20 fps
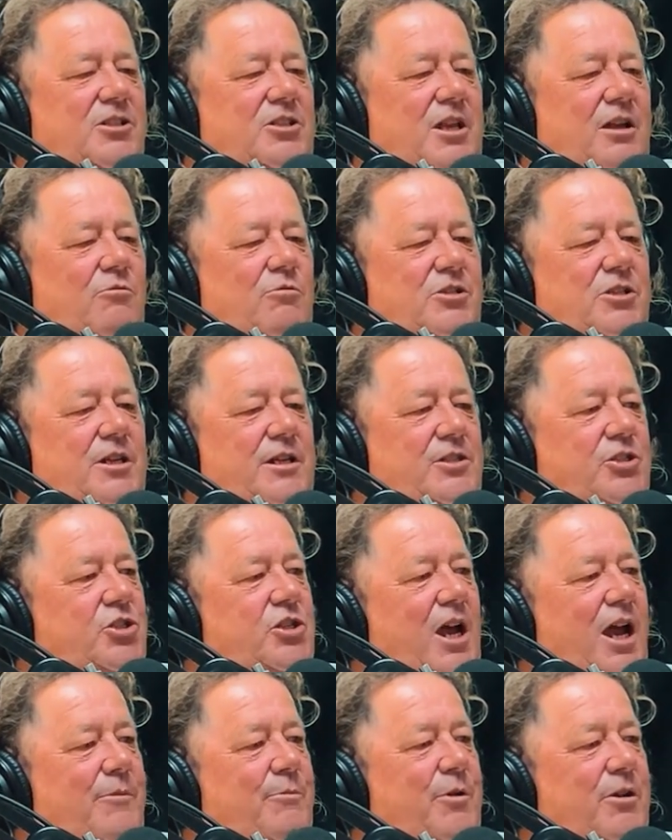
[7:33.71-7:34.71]
So was he
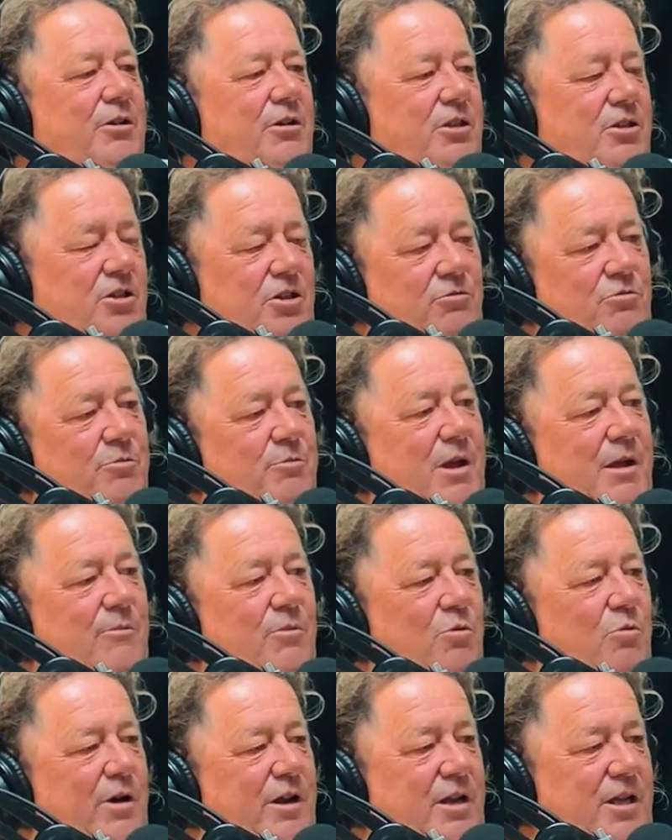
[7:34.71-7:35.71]
shaping? Can you
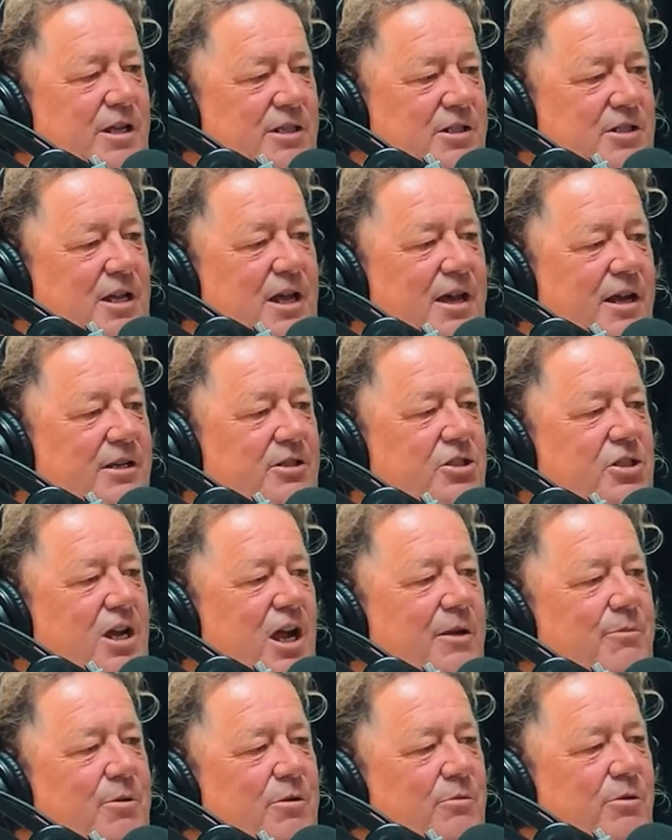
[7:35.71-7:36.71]
remember when he started
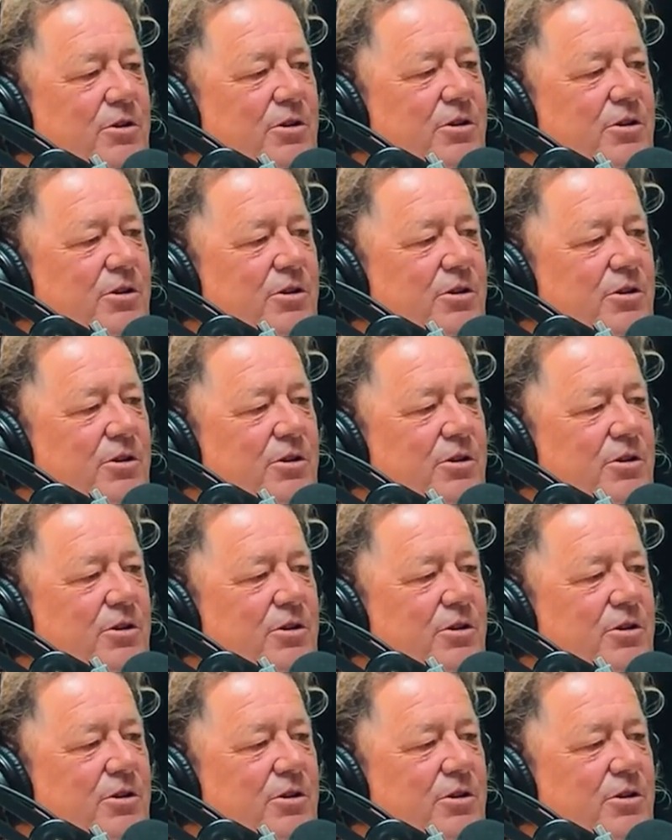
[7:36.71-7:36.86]
shaping when